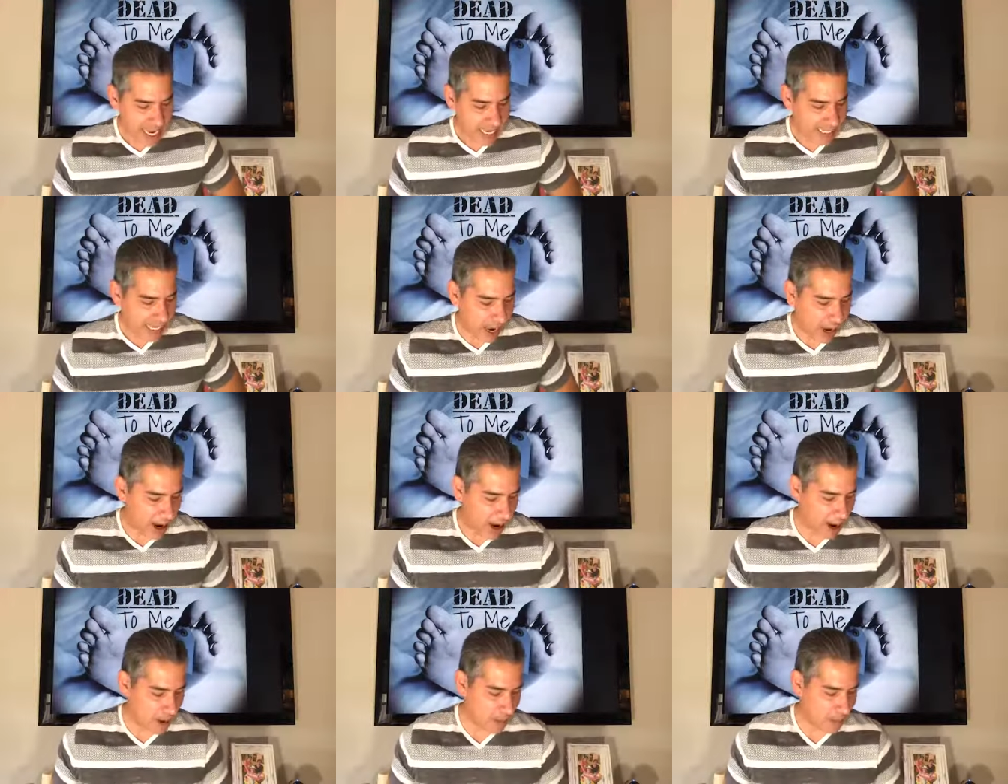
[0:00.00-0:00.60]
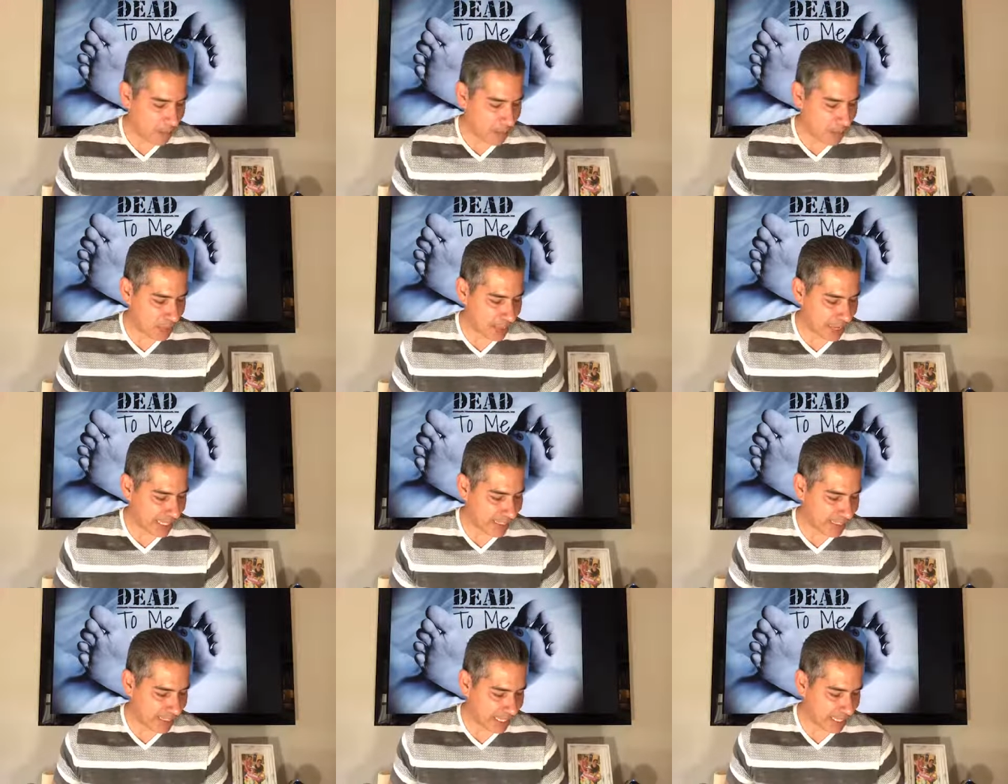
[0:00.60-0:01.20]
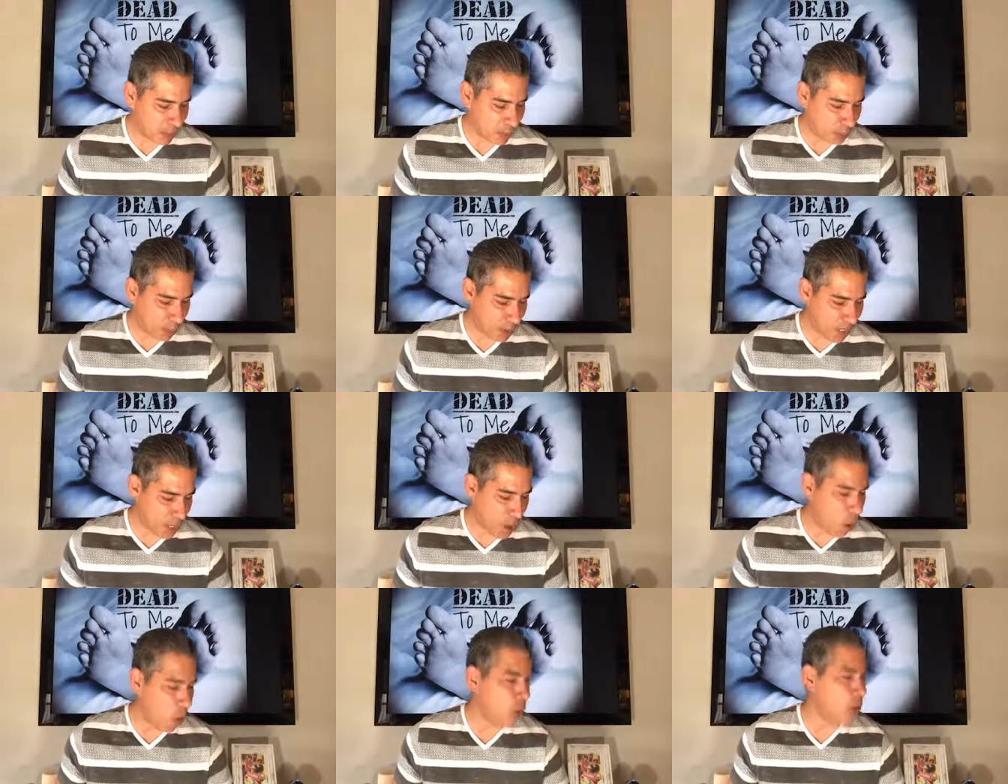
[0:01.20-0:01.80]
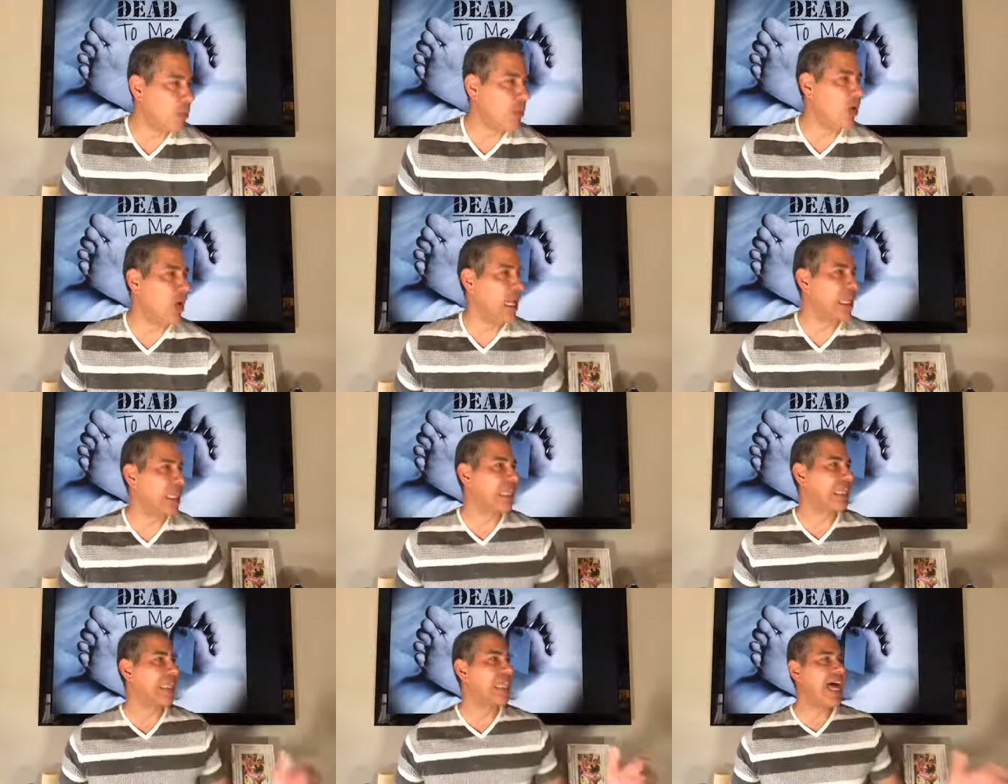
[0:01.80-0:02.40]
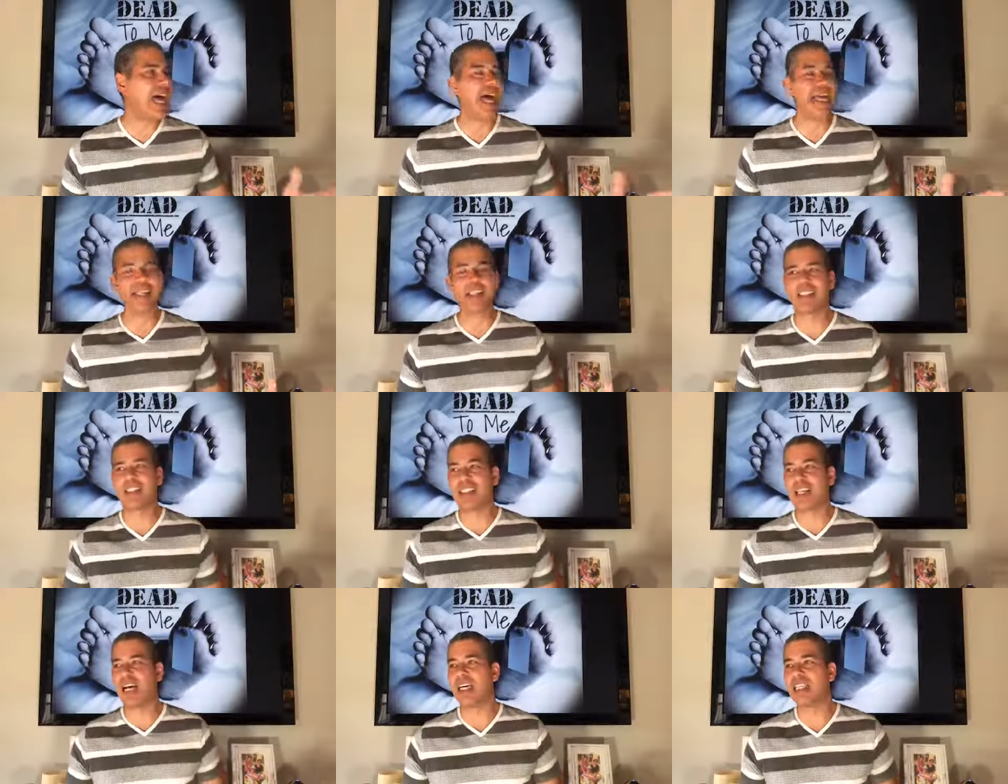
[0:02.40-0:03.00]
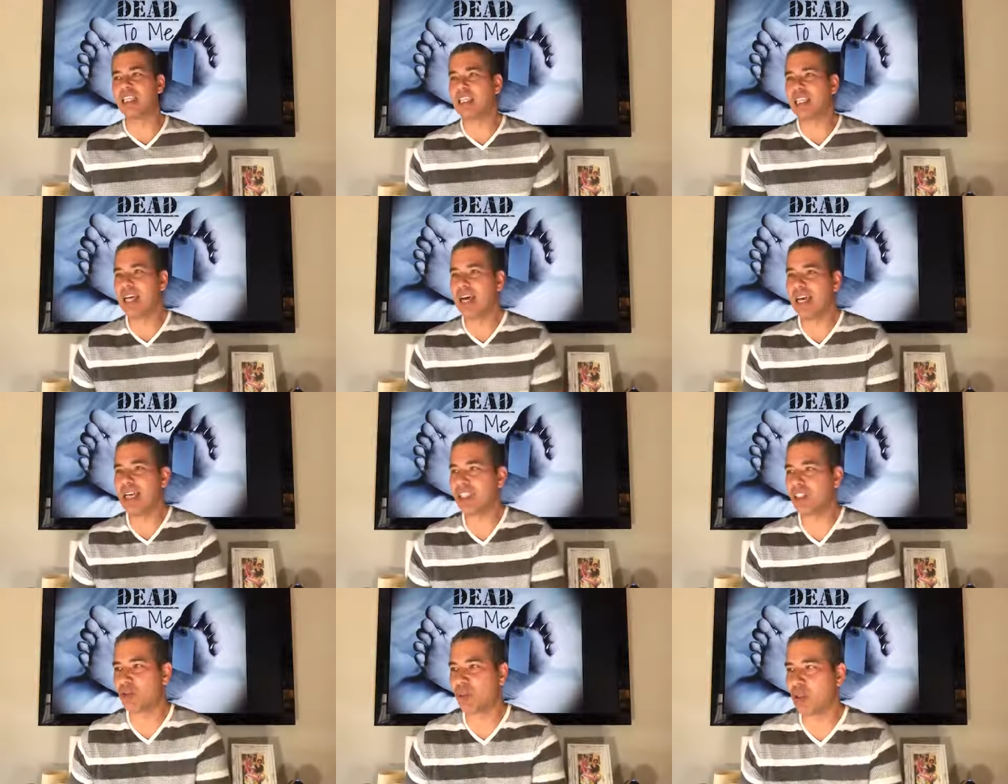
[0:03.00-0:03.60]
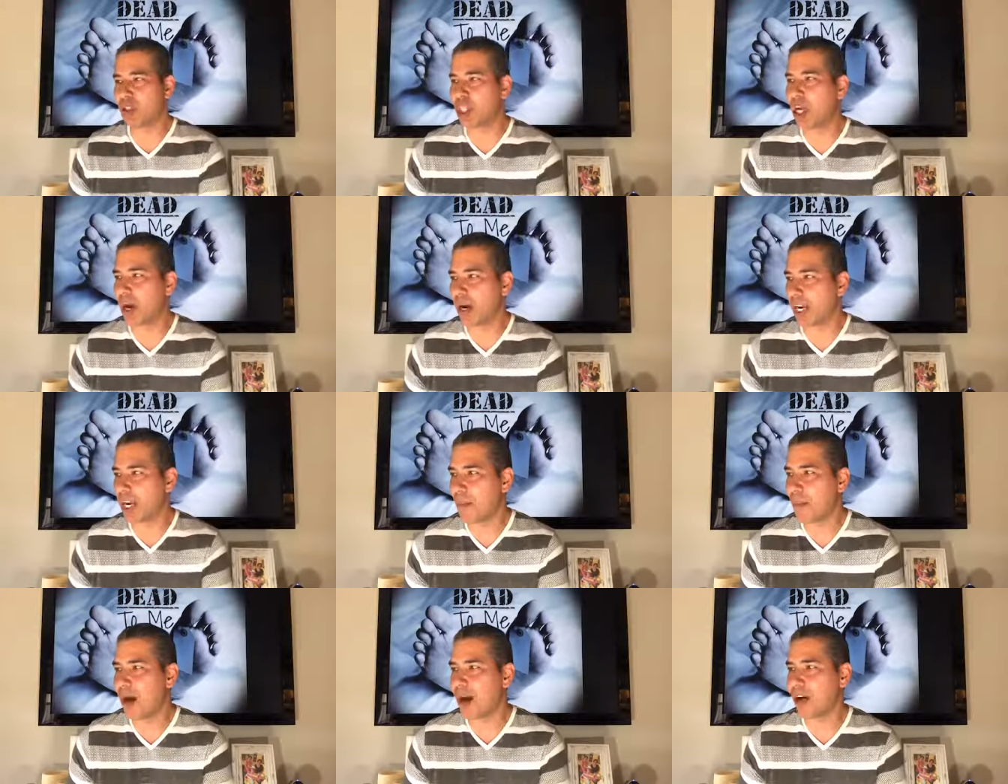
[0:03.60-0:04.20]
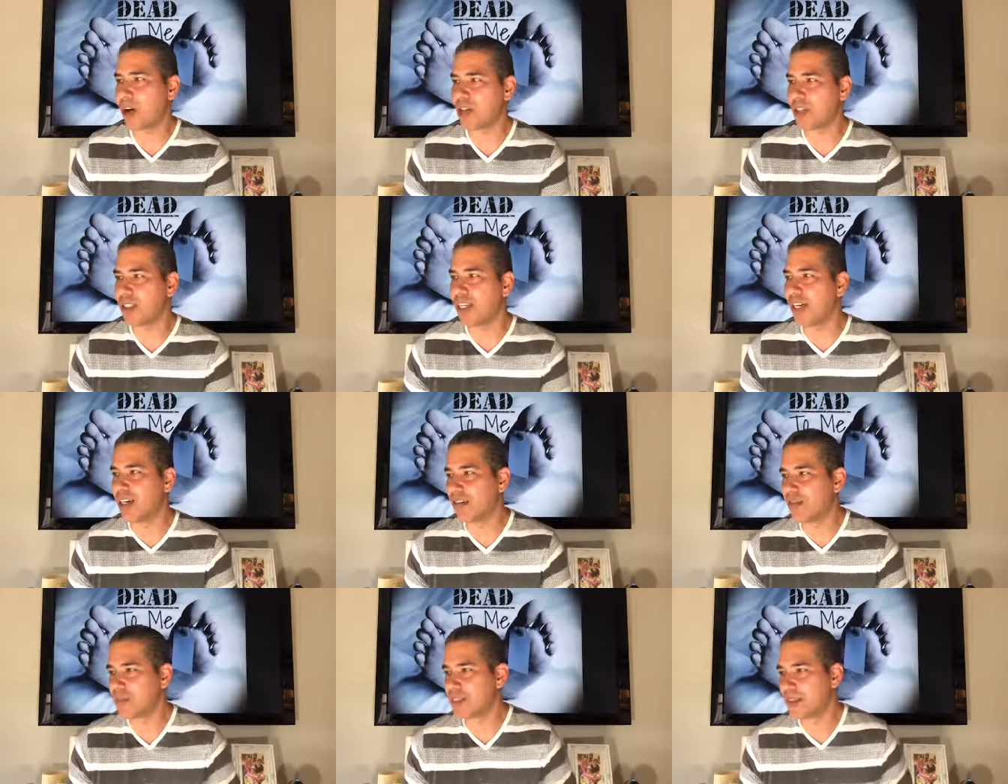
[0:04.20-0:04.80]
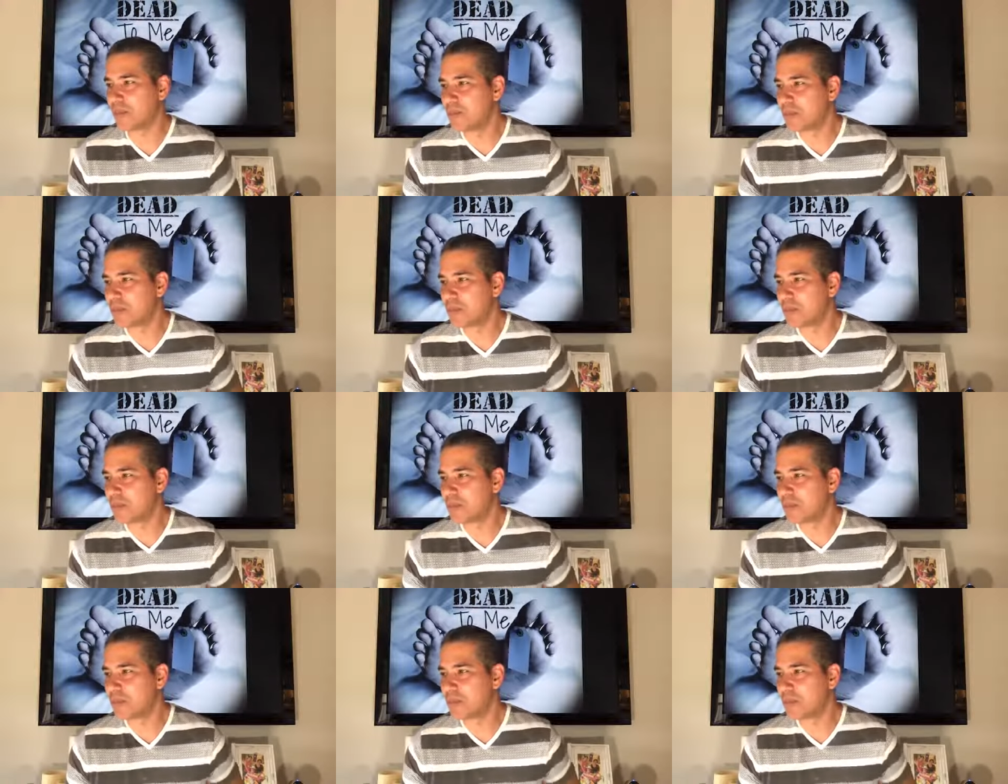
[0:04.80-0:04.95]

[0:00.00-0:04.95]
um, it's it's pretty horrible unless unless we're talking about ourselves